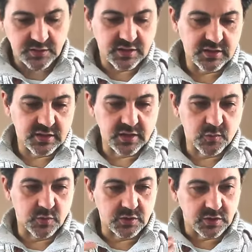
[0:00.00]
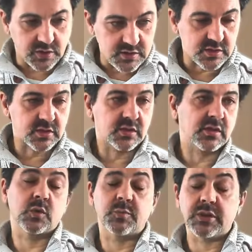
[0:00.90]
thing that I would consider
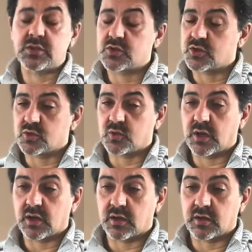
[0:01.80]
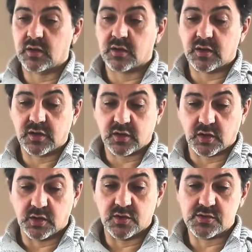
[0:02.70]
would be to
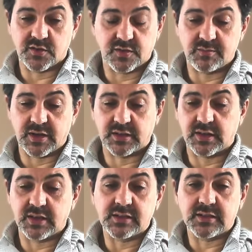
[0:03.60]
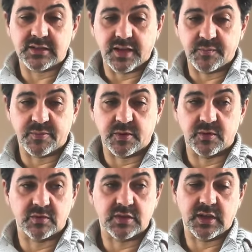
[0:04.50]
close the fermata in the tempo
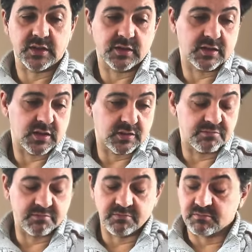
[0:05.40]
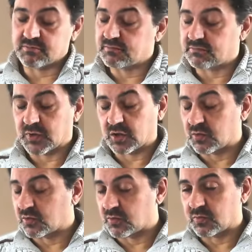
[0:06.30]
that
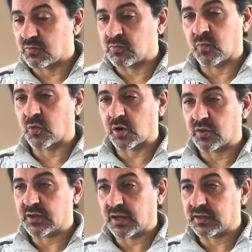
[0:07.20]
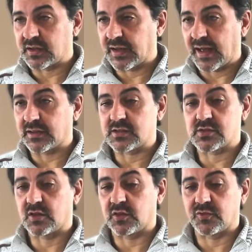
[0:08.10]
you were conducting at.
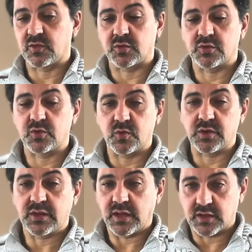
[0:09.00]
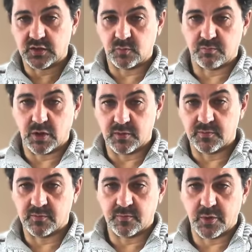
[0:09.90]
So if you were doing at
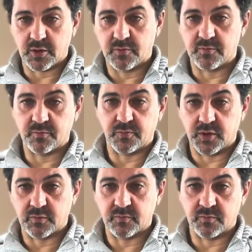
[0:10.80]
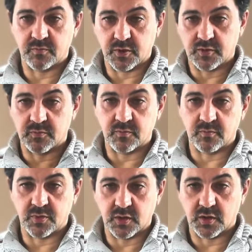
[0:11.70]
pom pom bim bim
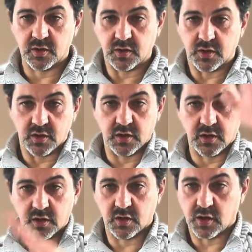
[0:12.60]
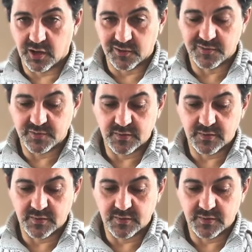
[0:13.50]
bi off,